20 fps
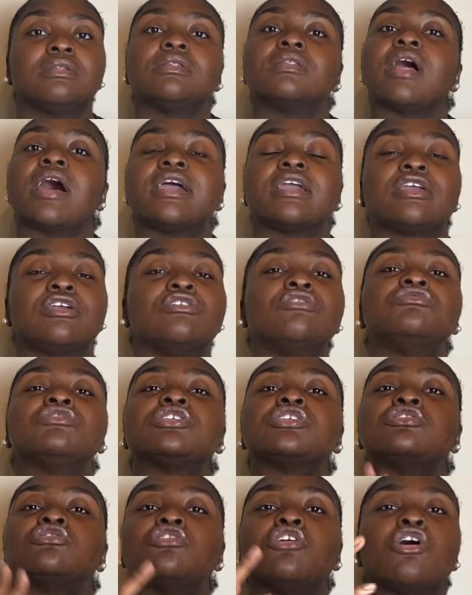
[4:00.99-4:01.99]
Like, you'll
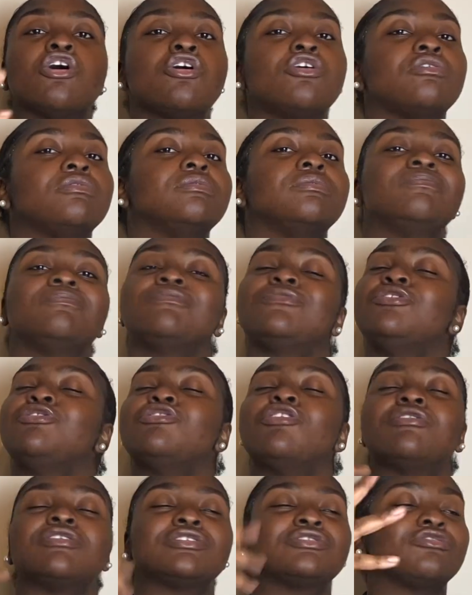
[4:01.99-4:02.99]
just know,
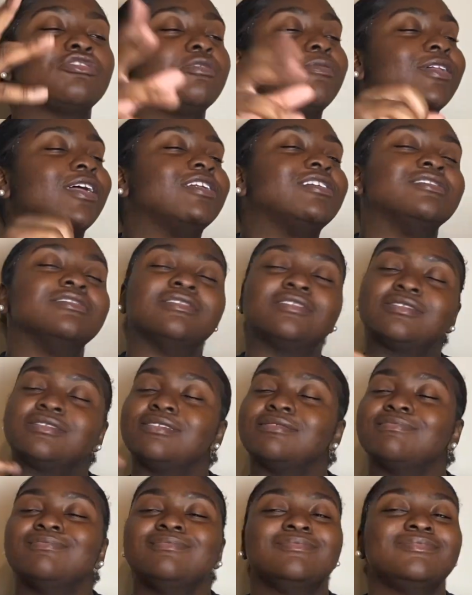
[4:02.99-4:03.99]
you go in the store, you be like
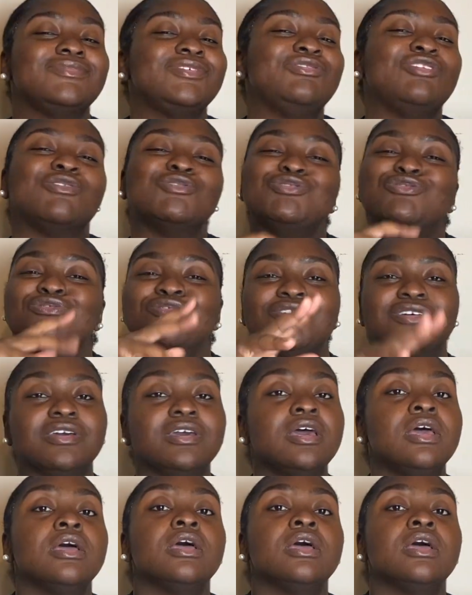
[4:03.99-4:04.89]
this. You know what you're doing.